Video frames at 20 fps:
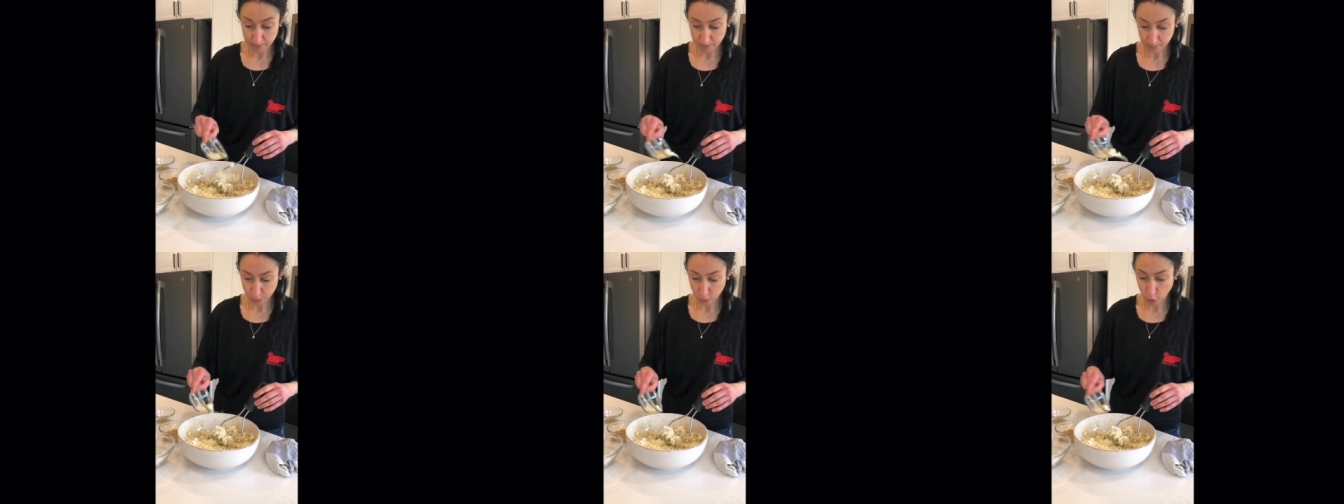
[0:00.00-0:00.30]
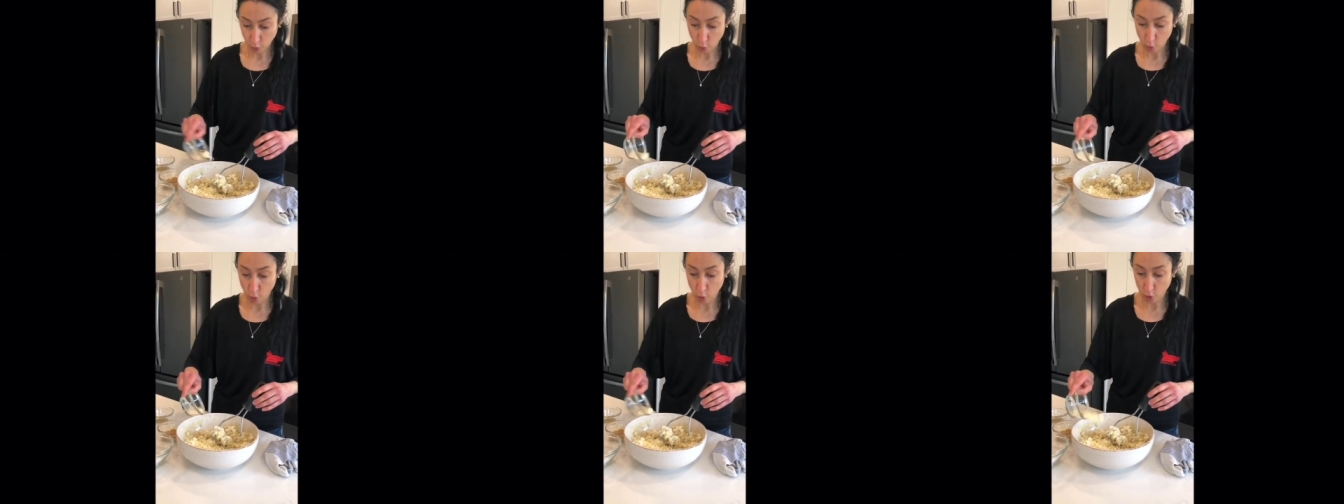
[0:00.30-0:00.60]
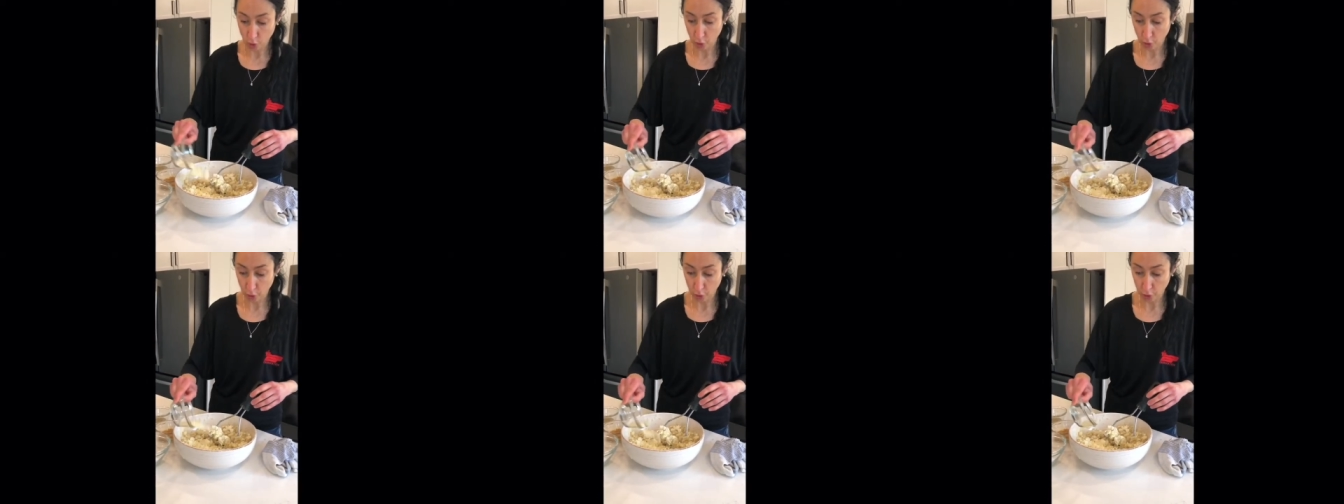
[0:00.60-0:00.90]

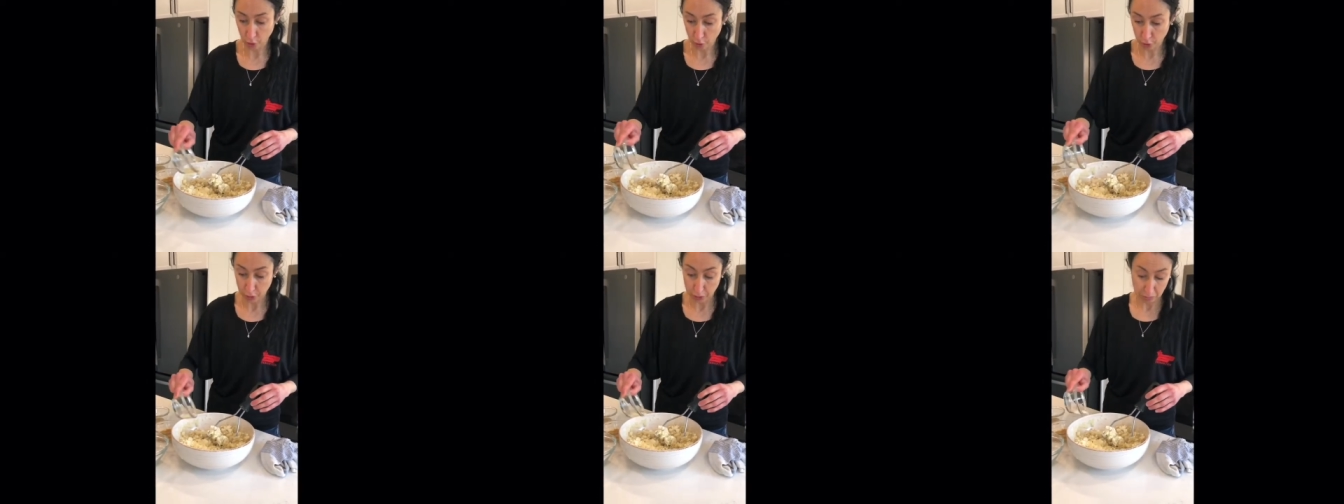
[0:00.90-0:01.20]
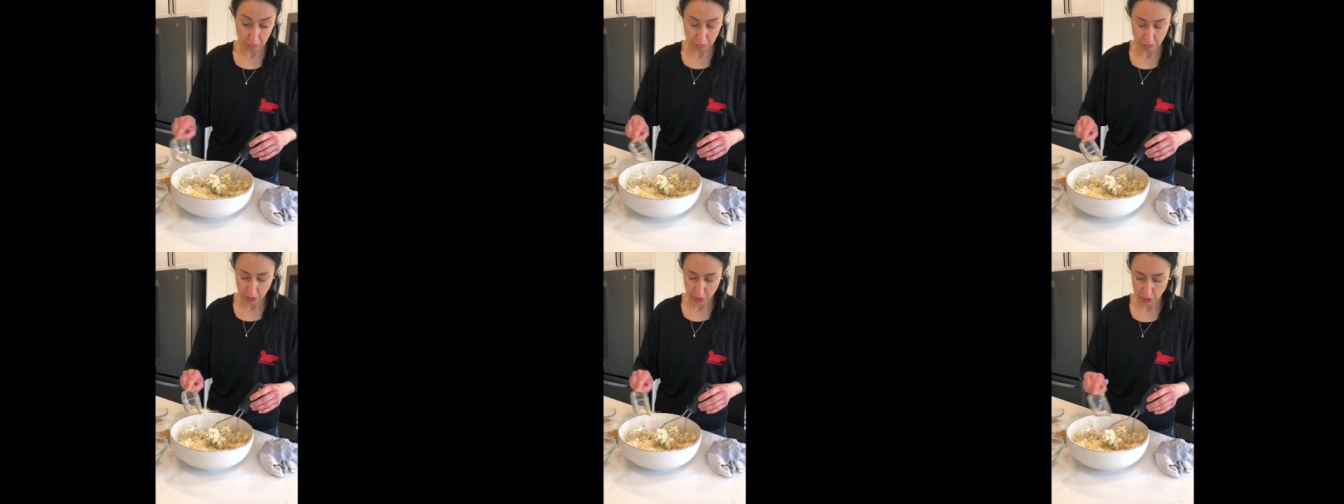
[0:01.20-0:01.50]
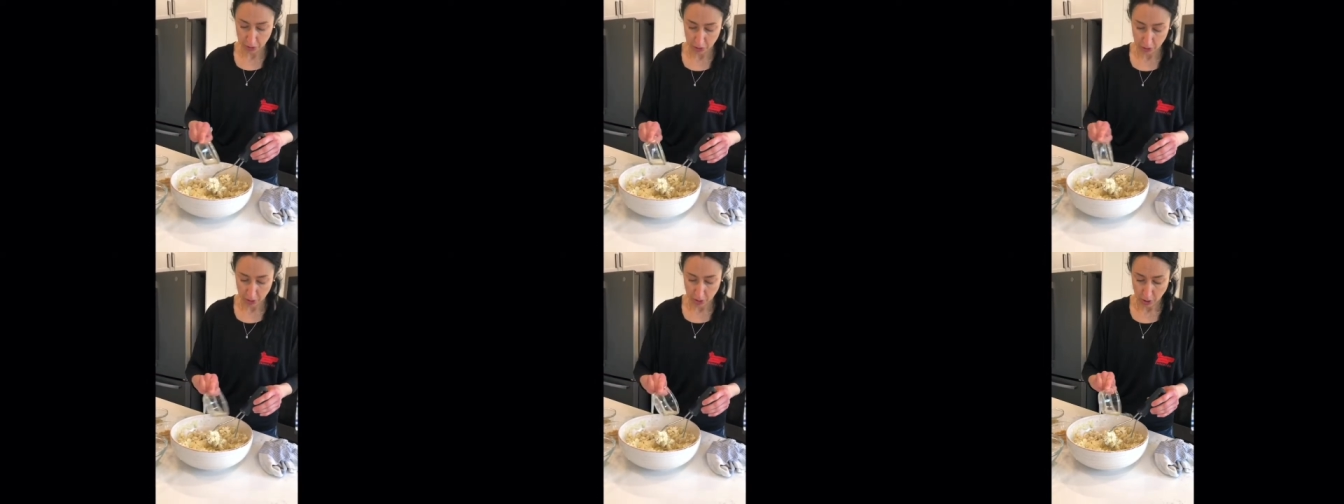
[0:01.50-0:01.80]
or
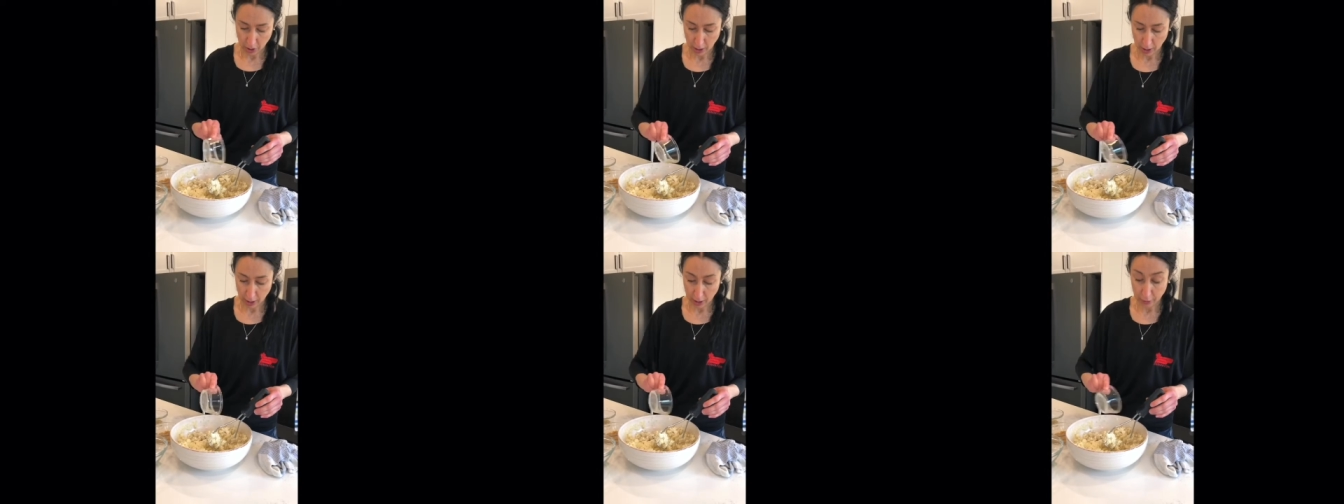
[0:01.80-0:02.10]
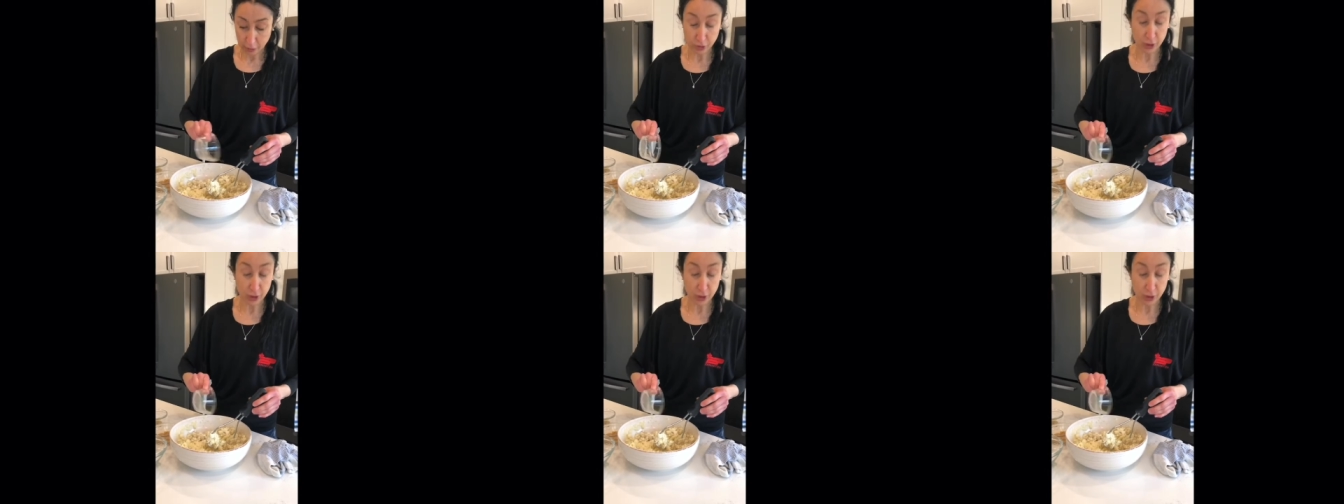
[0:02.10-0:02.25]
other